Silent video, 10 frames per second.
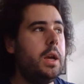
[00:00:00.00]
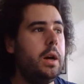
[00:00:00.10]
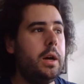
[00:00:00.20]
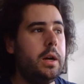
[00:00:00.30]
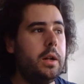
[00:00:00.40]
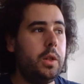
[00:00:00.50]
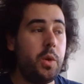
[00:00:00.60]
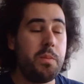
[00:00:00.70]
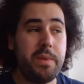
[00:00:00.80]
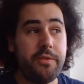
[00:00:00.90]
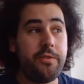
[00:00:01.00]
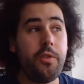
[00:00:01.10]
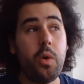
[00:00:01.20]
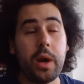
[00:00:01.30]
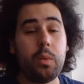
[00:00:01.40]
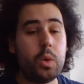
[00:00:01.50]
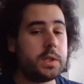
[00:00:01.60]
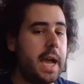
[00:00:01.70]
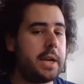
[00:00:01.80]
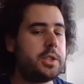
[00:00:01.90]
Although before I
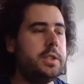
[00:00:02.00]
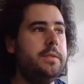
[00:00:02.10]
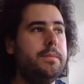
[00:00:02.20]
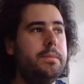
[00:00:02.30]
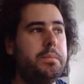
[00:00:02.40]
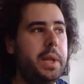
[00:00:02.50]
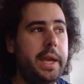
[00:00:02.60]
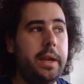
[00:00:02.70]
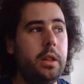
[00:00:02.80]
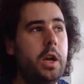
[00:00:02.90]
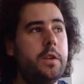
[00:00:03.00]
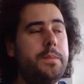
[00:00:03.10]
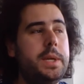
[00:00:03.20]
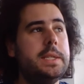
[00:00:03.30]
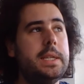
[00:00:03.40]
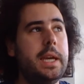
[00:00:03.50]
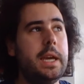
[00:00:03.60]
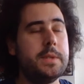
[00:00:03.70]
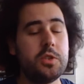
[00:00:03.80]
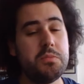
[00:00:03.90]
was actually playing a lot of PC
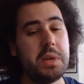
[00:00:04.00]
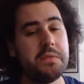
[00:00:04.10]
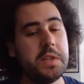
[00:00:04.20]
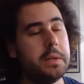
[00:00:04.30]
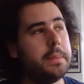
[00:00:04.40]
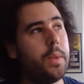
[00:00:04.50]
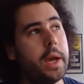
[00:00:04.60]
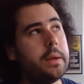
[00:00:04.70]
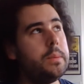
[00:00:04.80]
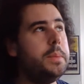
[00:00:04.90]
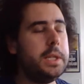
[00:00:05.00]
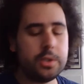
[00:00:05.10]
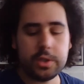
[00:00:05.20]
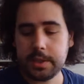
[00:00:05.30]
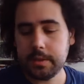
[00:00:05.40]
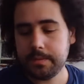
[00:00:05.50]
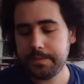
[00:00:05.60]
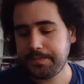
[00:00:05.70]
games. I should make a video about that. That would be interesting.